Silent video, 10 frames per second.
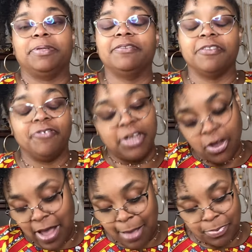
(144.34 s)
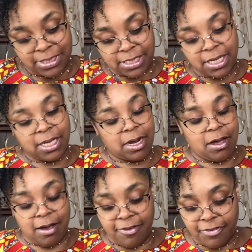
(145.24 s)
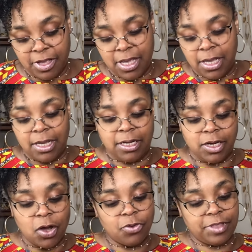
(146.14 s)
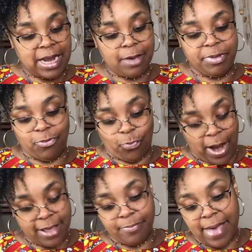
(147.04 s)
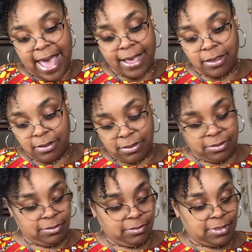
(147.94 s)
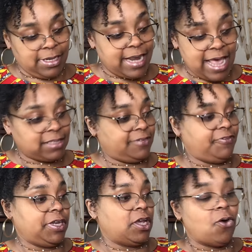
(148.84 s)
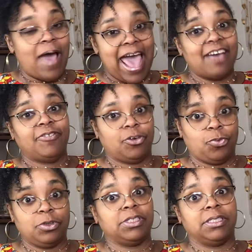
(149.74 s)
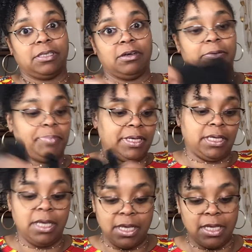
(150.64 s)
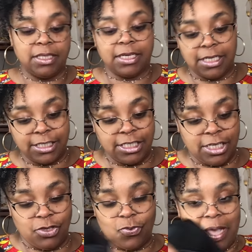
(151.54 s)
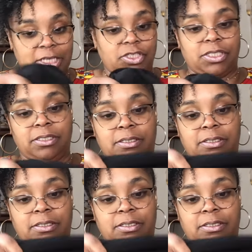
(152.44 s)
but if the video happens to cut off, know that I'll be right back. The next video afterwards is gonna be the continuation.